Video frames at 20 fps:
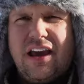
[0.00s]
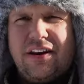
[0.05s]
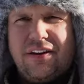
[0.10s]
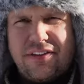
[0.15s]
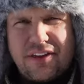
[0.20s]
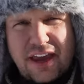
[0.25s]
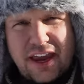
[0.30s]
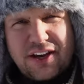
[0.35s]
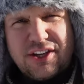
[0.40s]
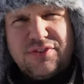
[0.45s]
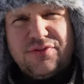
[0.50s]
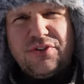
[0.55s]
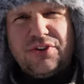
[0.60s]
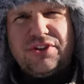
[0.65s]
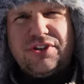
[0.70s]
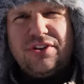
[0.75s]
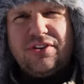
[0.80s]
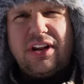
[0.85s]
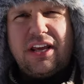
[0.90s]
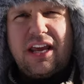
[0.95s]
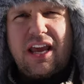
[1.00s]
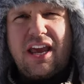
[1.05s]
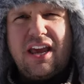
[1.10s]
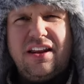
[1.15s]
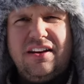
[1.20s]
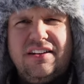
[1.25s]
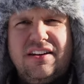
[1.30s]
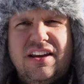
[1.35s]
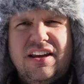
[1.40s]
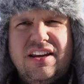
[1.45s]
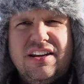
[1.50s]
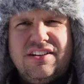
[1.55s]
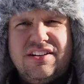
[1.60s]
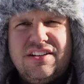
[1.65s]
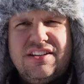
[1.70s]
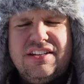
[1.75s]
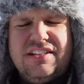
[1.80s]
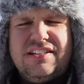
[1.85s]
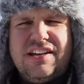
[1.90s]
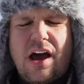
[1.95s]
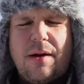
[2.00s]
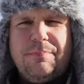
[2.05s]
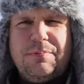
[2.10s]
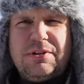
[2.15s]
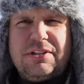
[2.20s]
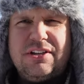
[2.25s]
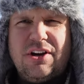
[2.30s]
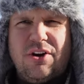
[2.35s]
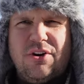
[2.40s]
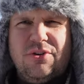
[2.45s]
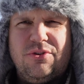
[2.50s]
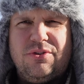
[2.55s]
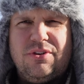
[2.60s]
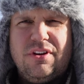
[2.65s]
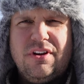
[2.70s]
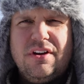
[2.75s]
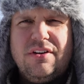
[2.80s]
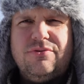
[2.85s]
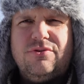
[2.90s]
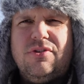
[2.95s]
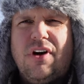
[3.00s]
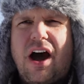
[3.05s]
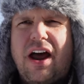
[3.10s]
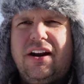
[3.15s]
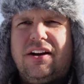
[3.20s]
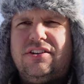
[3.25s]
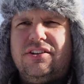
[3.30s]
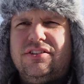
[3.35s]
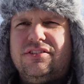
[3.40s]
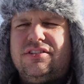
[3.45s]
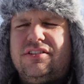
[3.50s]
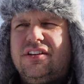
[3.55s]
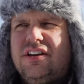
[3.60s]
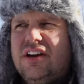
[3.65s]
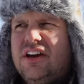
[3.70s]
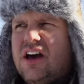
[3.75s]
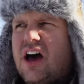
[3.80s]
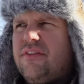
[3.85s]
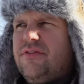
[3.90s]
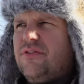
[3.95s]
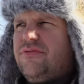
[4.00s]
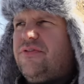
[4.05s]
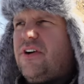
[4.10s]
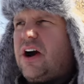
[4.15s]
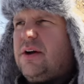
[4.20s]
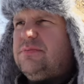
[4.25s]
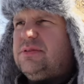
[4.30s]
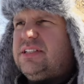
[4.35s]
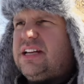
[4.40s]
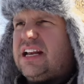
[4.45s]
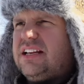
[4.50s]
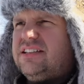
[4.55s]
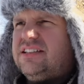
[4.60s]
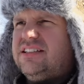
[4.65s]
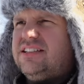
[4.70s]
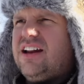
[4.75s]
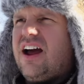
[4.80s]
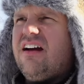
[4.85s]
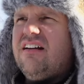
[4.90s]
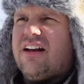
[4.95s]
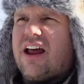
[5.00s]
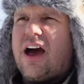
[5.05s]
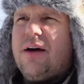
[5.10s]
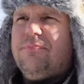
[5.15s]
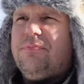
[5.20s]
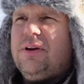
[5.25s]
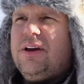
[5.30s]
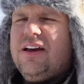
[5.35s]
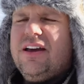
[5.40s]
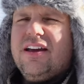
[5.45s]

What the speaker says: And thanks for tuning in to this episode of Chronicles of a Farmstay Startup